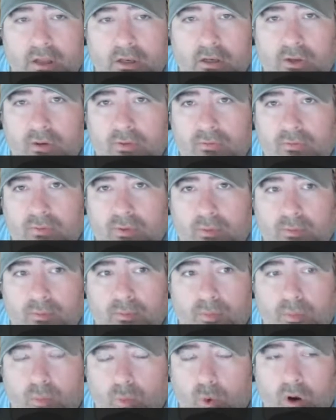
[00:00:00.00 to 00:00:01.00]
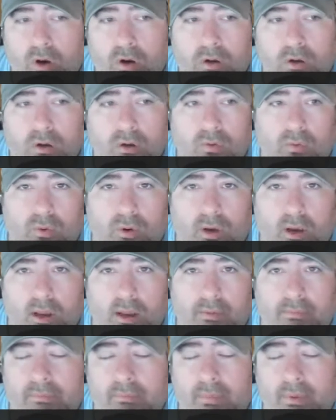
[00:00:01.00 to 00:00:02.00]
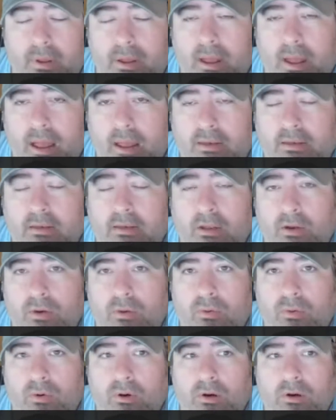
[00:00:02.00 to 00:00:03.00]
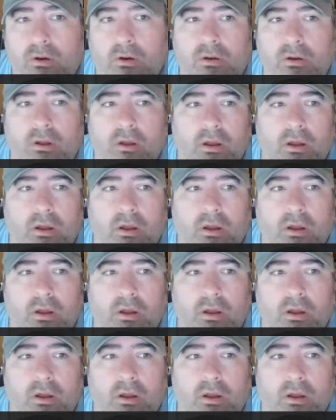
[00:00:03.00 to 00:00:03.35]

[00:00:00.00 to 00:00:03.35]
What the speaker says: to and from work when I had to go to work.